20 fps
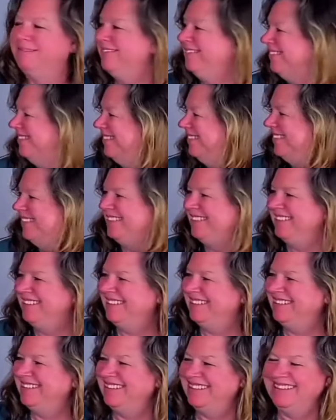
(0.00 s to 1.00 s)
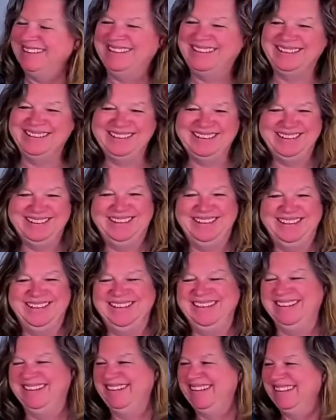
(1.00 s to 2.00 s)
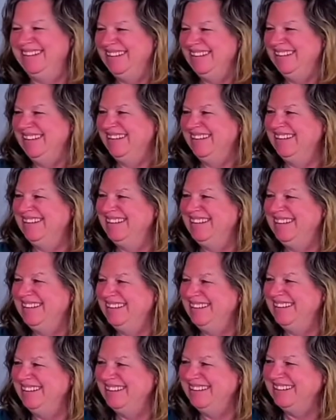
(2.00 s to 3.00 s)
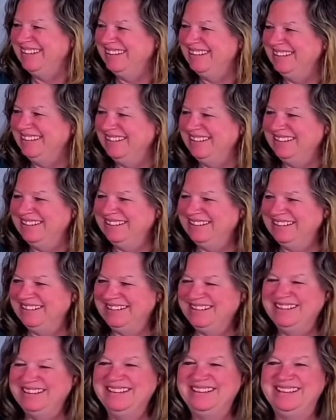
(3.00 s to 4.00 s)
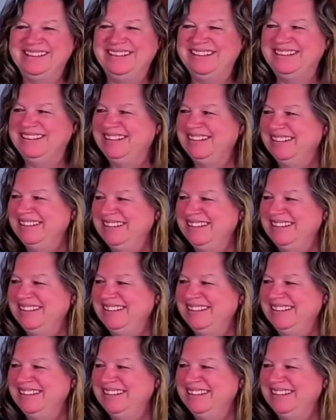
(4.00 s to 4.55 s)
(not speaking)